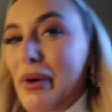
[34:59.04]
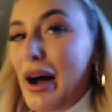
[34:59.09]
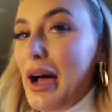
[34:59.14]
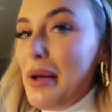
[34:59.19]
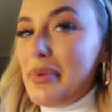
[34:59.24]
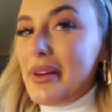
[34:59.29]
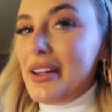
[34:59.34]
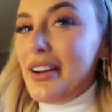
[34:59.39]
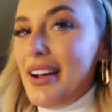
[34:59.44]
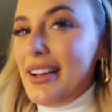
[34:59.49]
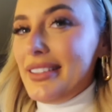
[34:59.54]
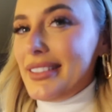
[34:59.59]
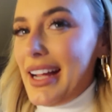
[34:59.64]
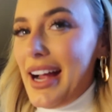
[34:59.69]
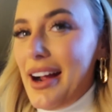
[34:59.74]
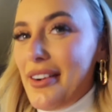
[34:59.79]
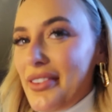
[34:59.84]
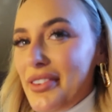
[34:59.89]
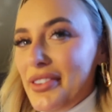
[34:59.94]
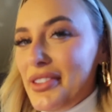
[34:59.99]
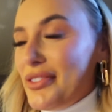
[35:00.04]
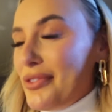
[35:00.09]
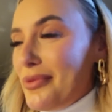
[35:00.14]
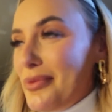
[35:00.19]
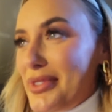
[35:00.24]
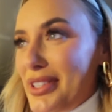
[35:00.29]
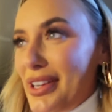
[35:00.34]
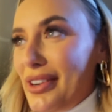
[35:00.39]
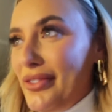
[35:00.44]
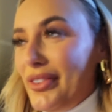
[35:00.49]
might be nice Karens
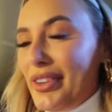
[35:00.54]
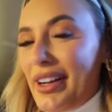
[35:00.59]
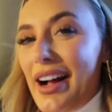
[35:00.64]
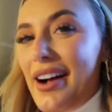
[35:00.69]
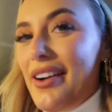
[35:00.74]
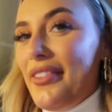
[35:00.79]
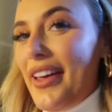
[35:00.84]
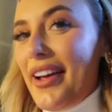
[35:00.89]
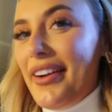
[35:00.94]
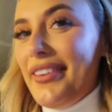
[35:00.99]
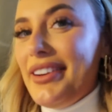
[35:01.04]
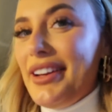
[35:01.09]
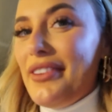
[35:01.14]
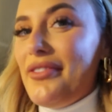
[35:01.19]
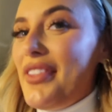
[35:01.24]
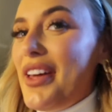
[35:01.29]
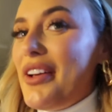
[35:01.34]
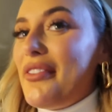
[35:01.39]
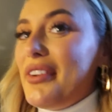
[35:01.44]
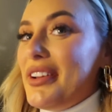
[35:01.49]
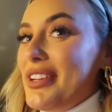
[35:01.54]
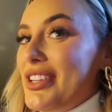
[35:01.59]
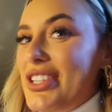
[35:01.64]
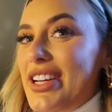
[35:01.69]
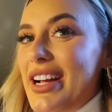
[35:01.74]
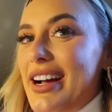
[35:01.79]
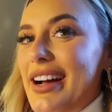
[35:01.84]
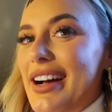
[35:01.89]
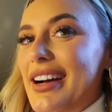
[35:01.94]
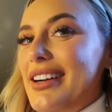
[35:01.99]
from Suffolk out there, and if there is,
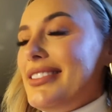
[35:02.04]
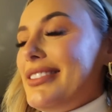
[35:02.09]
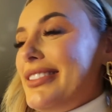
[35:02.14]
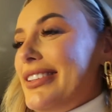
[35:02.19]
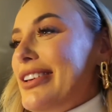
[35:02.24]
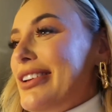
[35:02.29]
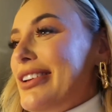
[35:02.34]
shout out to